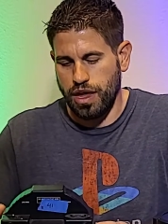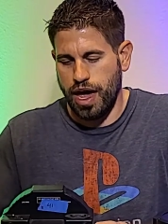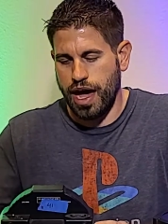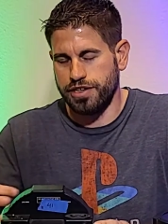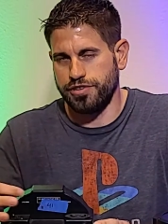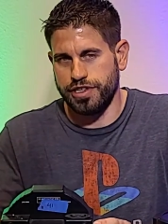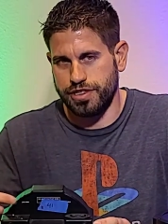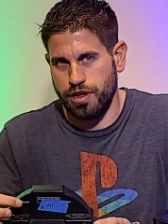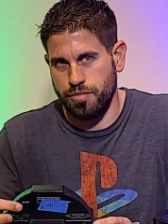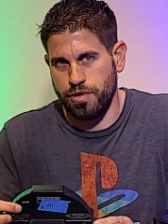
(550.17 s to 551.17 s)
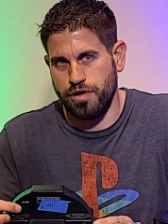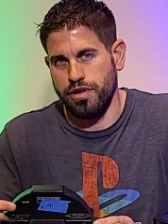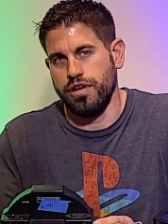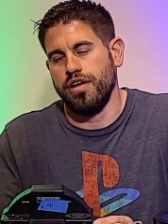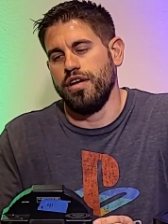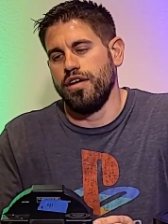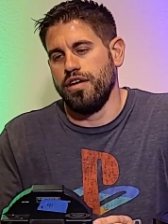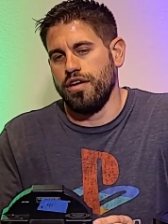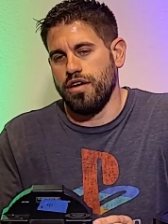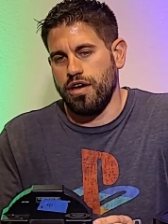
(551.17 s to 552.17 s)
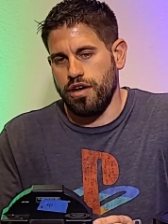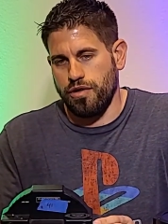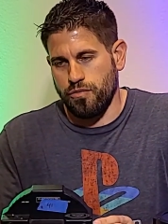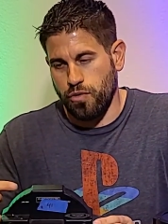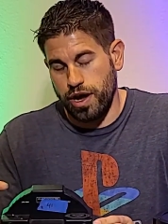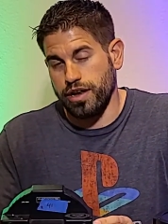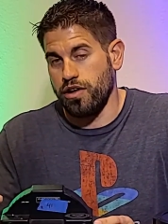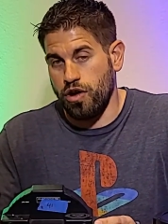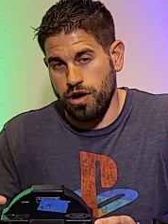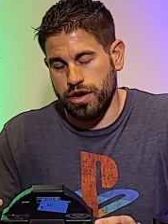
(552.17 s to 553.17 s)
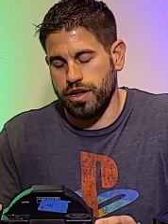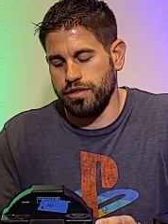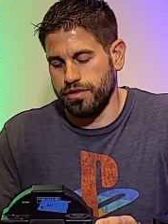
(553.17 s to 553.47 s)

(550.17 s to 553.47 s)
address number written on it,